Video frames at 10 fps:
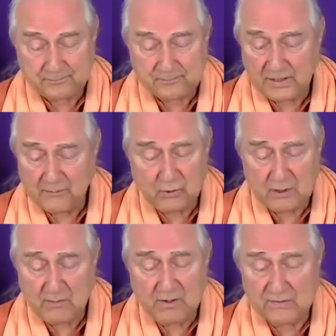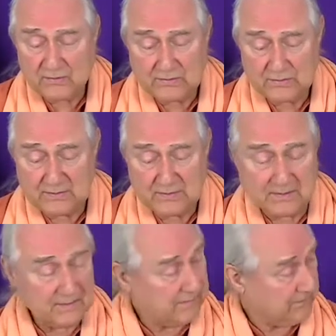It pretty much,
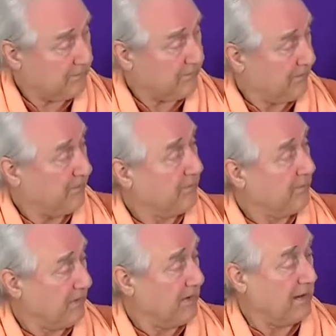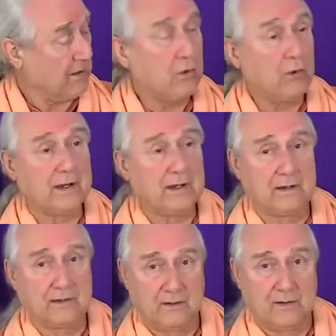in a quick
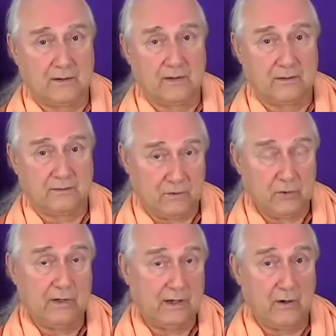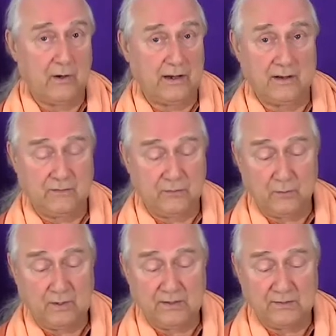view here, and in a few
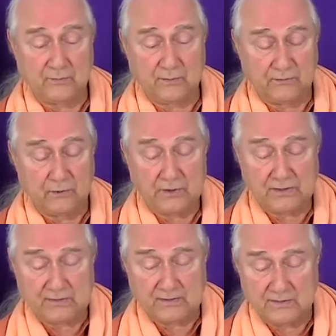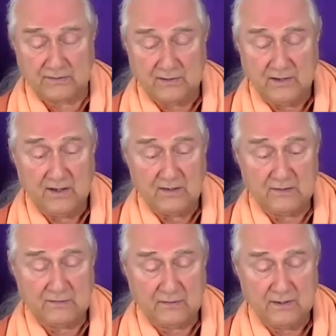minutes we've looked at this,
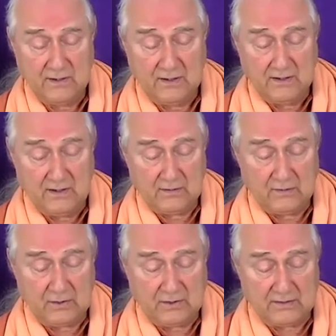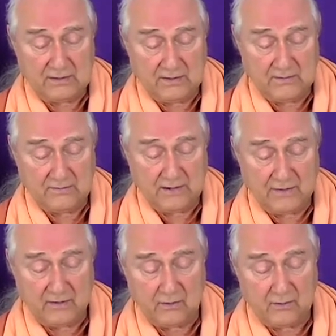let's look at the
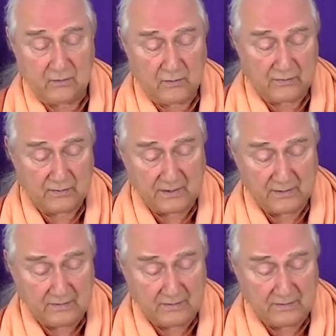final quote then.